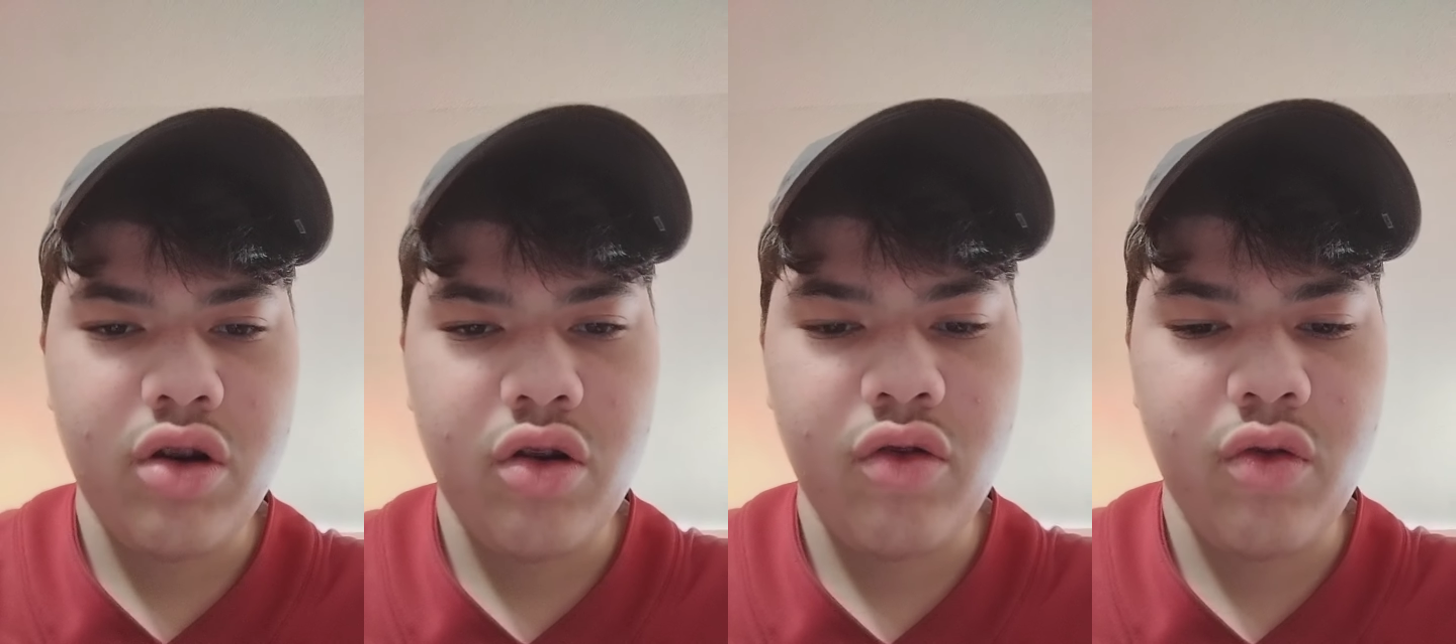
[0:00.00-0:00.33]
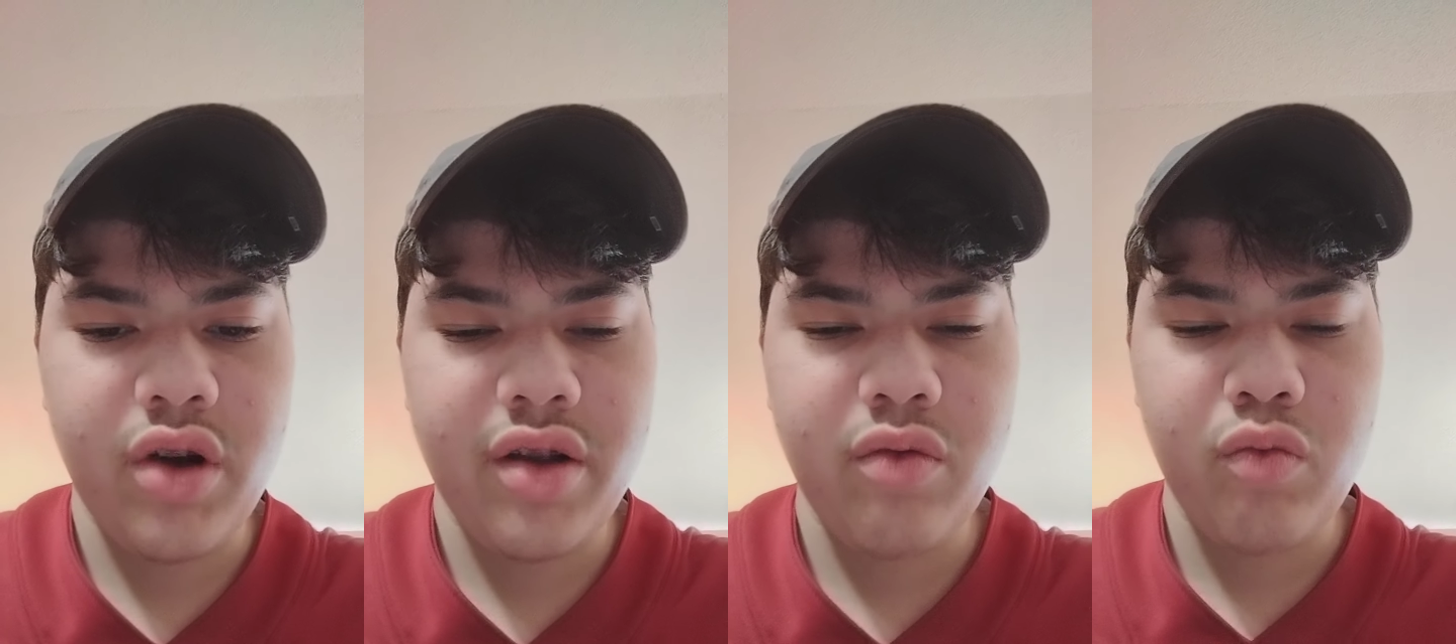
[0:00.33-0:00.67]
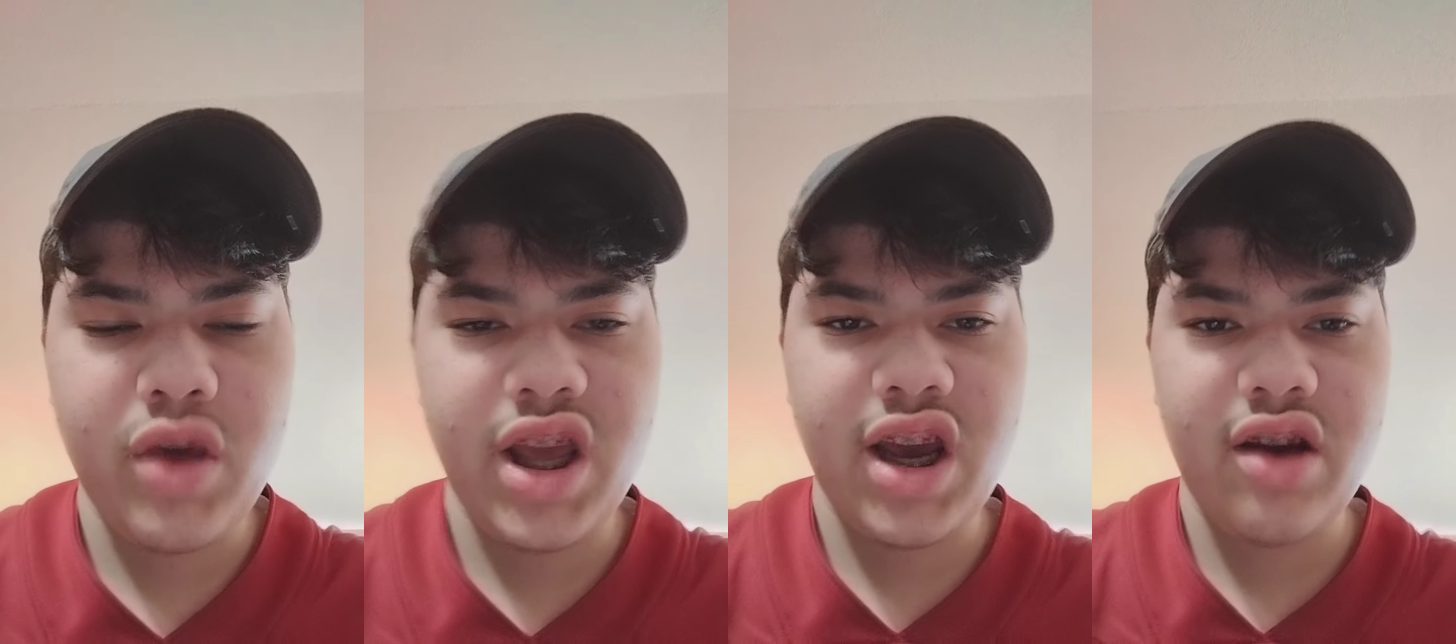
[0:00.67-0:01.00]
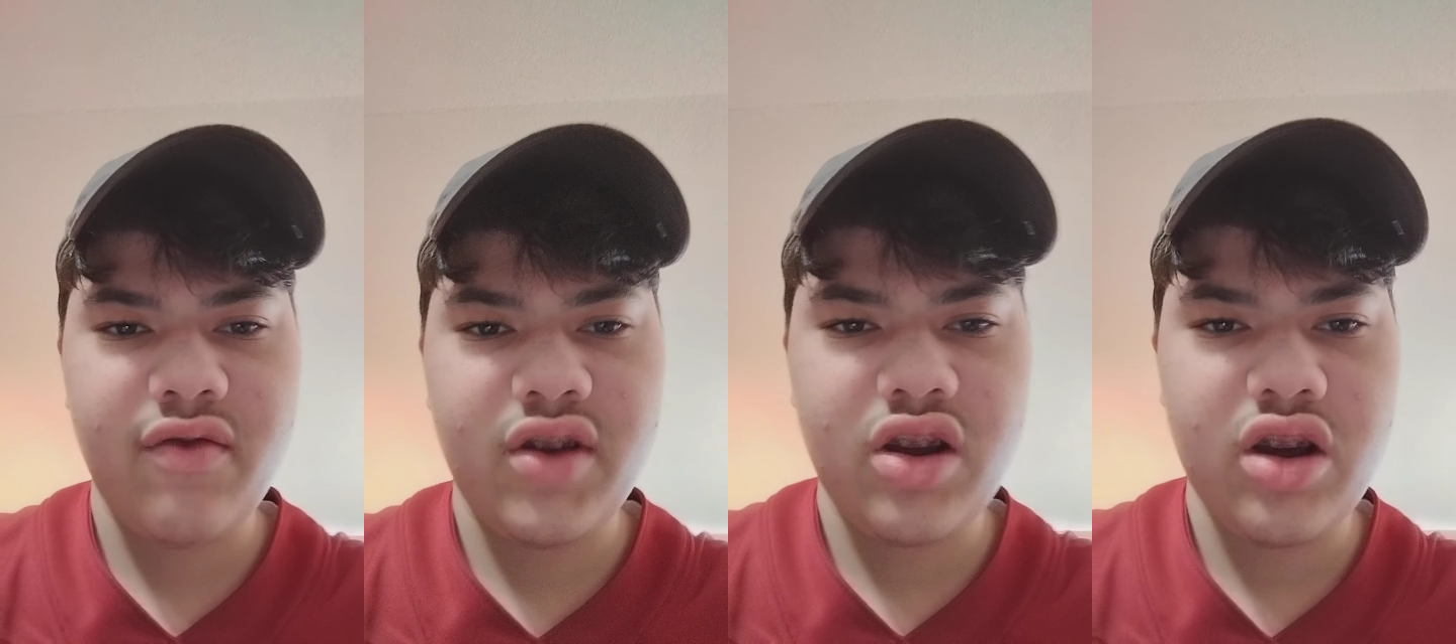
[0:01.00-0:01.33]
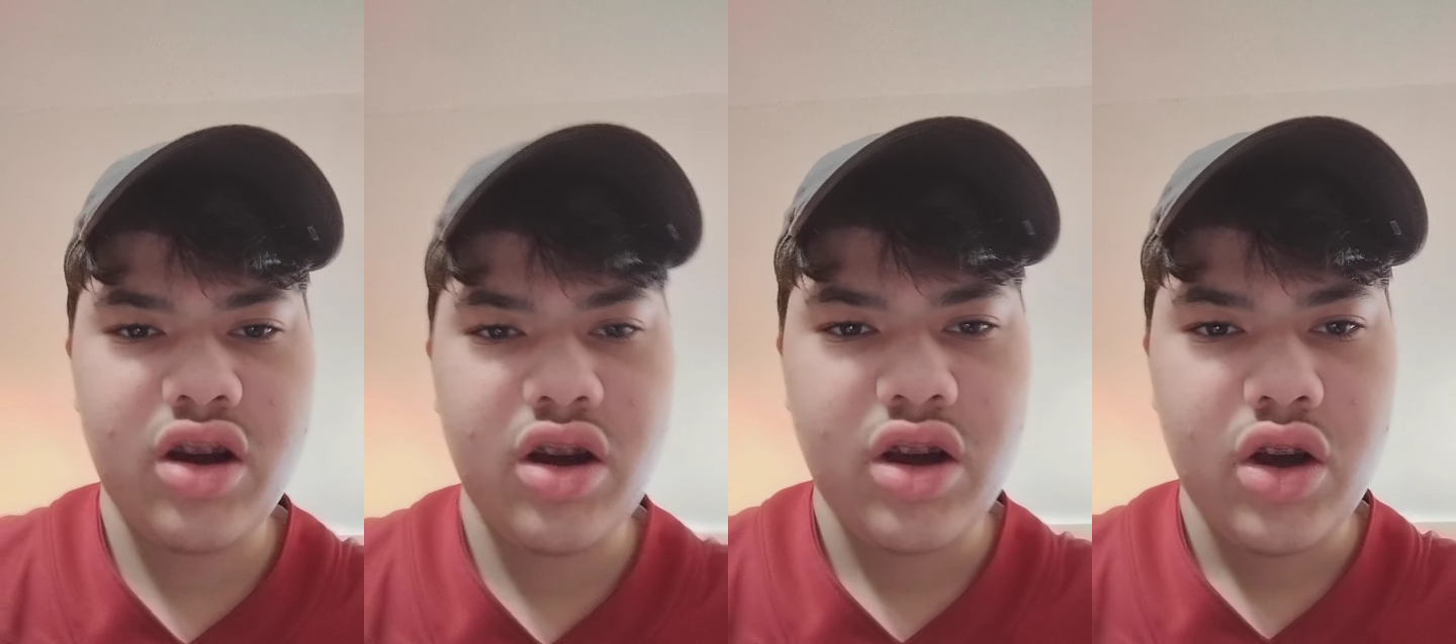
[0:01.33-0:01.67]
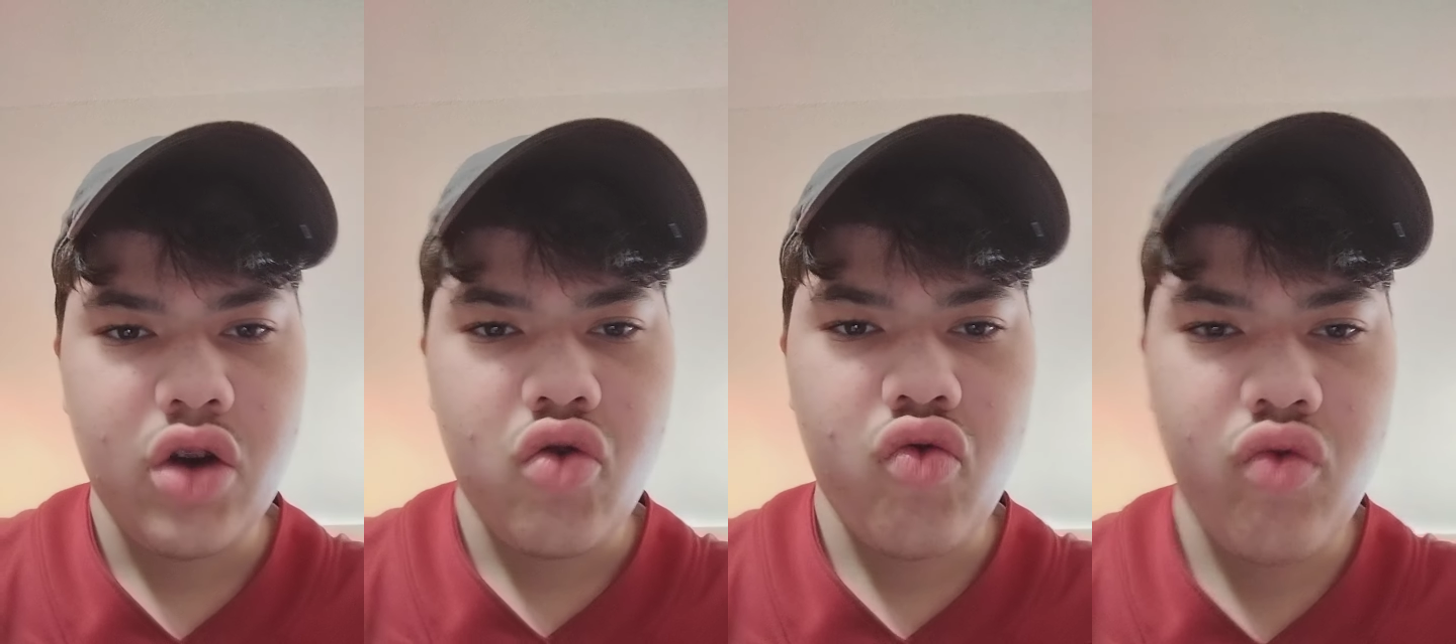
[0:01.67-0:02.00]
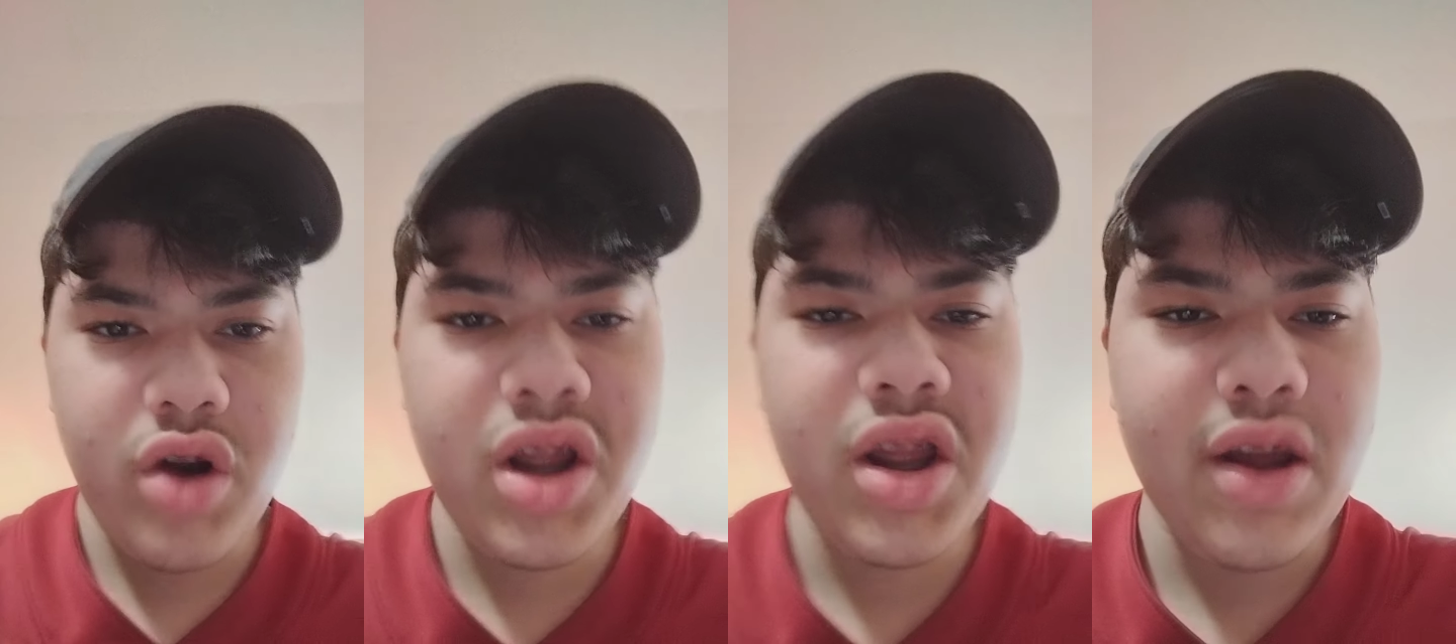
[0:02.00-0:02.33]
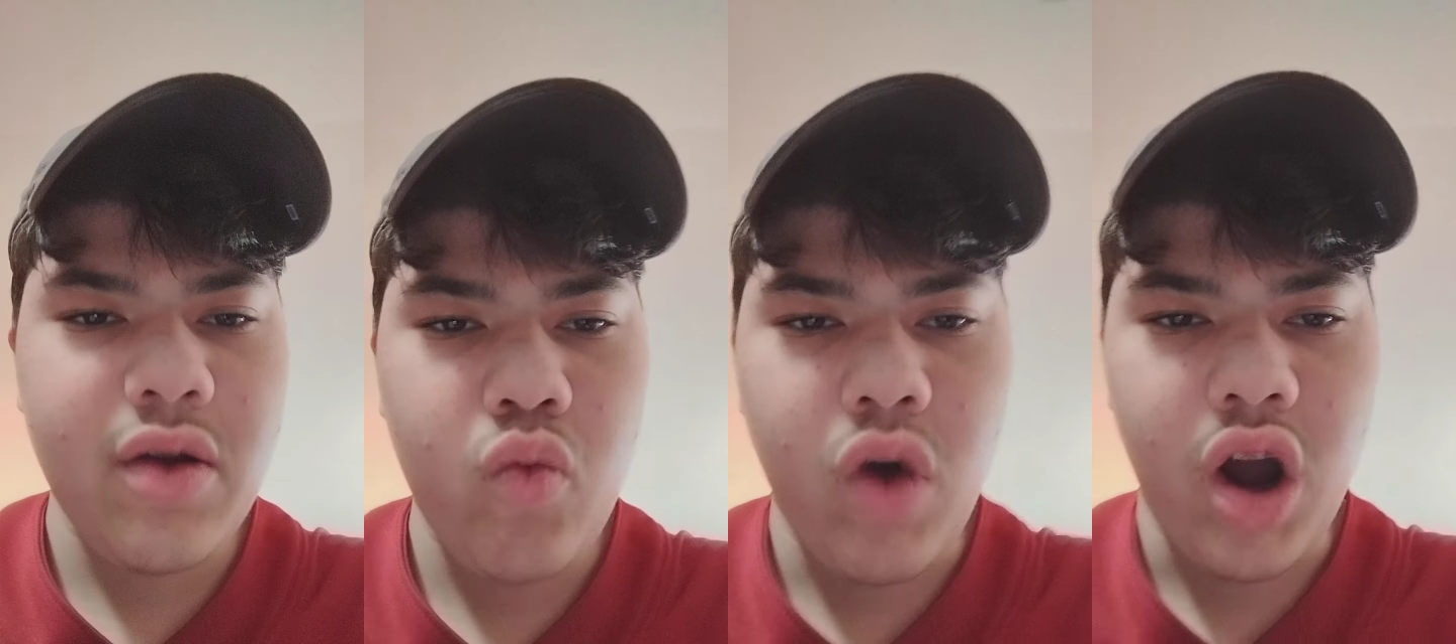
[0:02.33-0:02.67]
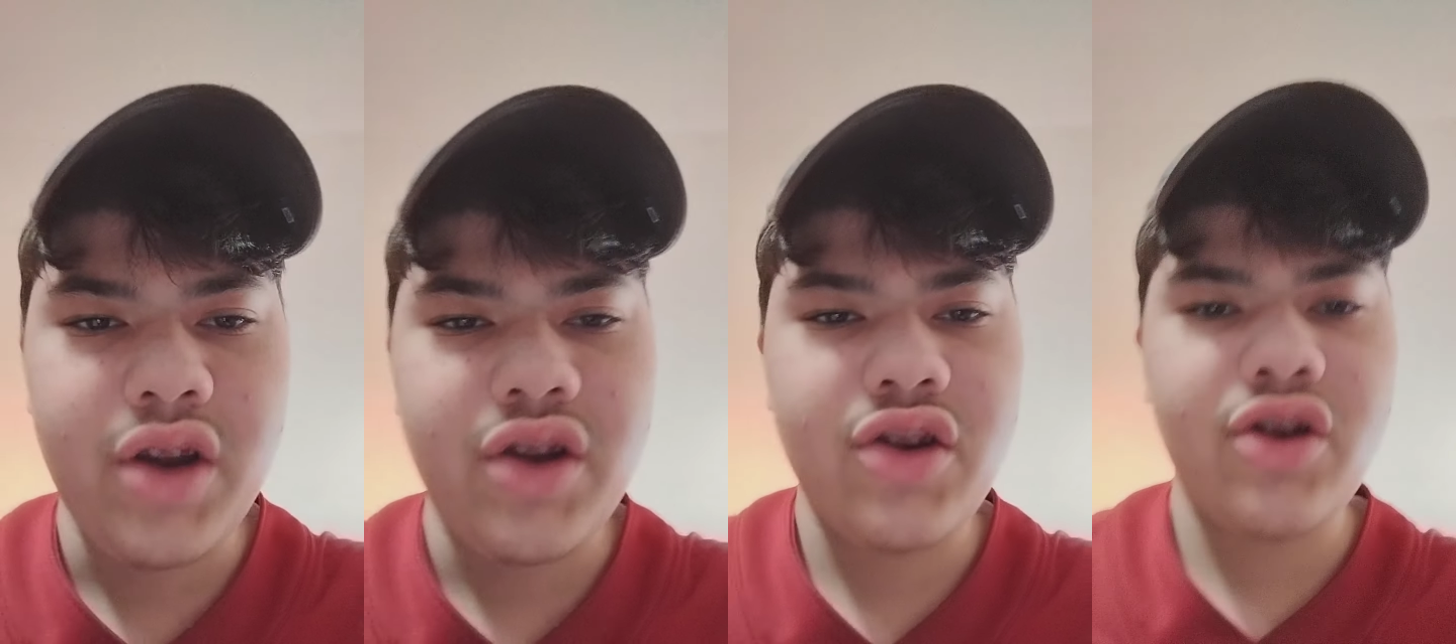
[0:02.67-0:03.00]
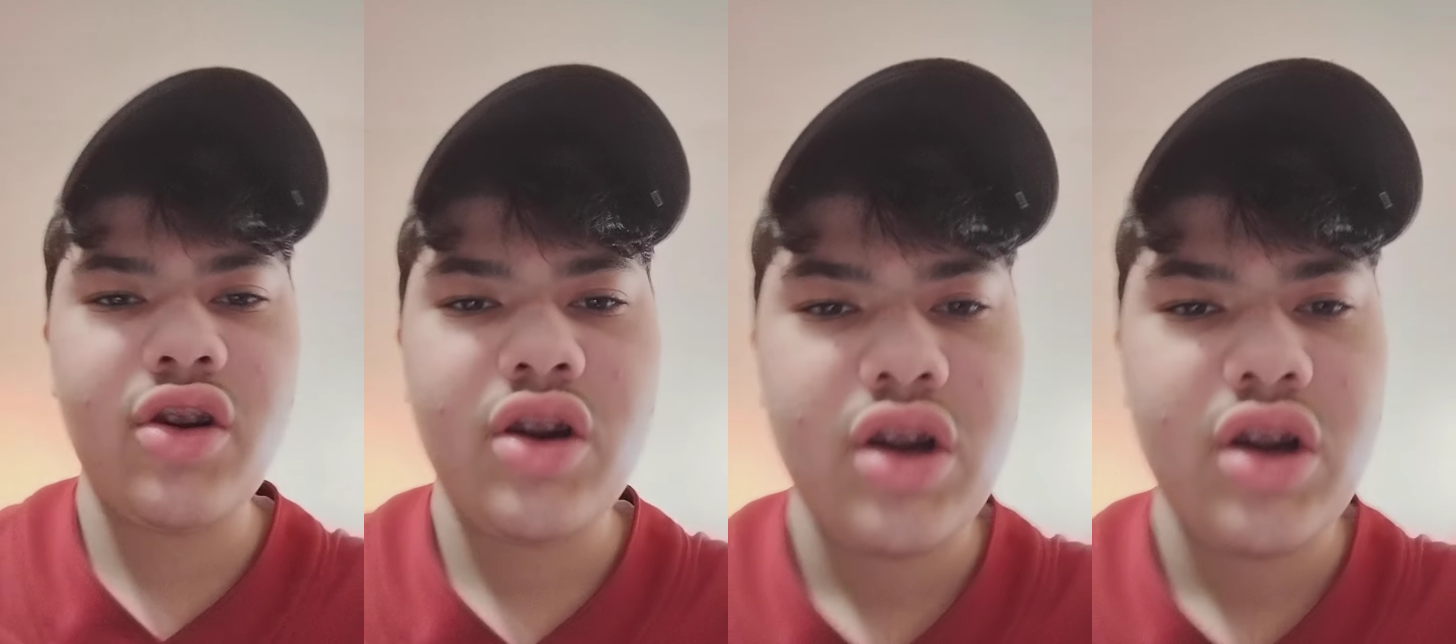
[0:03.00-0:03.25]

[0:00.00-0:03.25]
Of course, we have to really watch